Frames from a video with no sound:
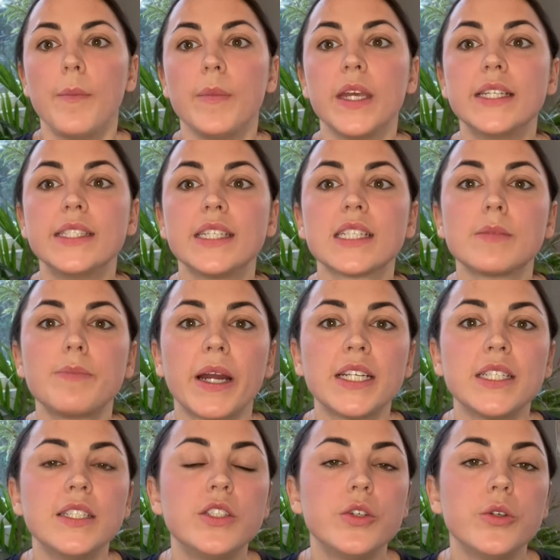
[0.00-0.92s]
is
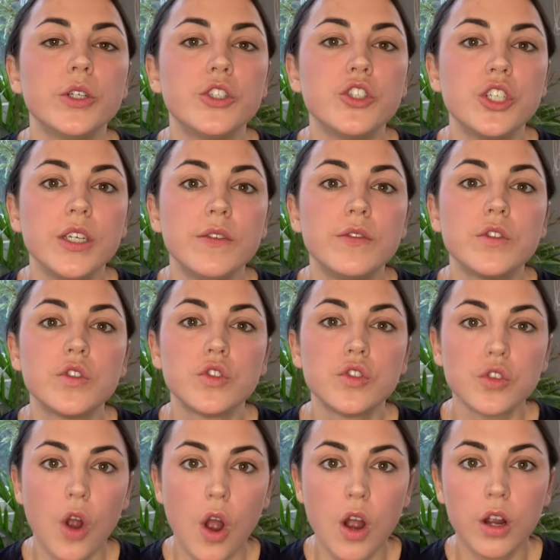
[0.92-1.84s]
expected to achieve
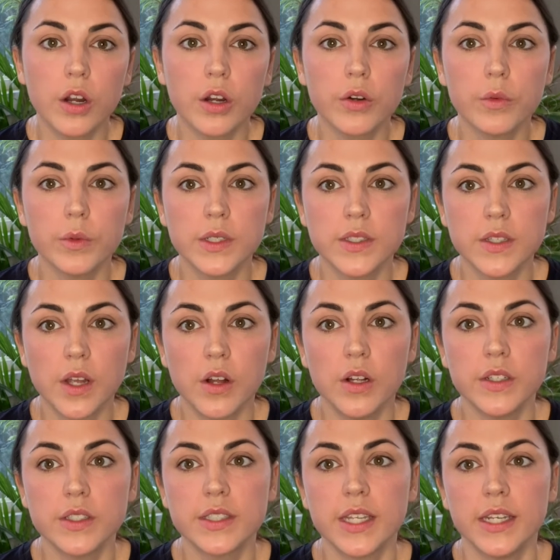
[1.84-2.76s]
stronger
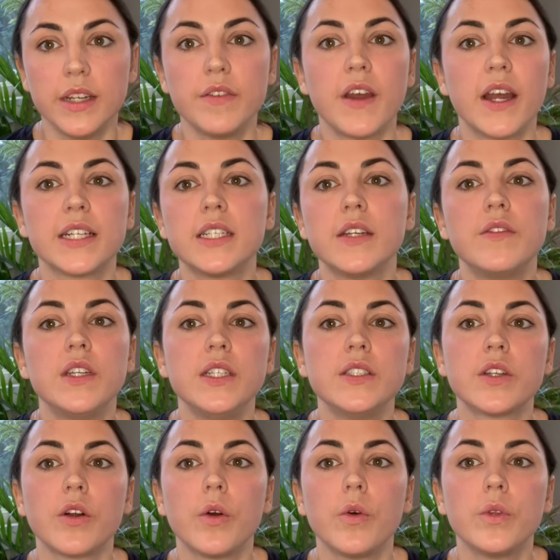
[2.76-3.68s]
results than if
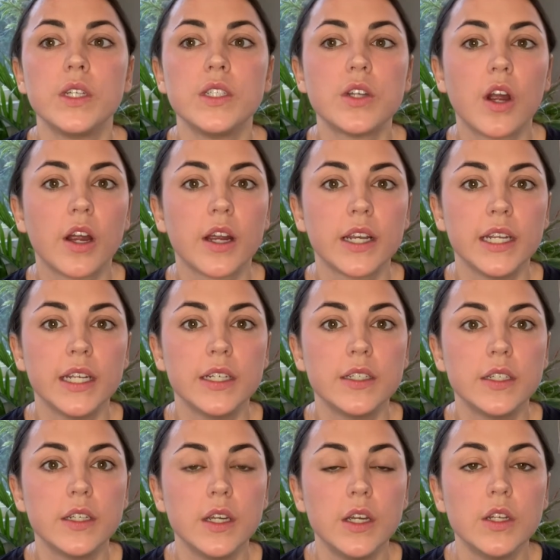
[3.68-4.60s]
activities are only targeted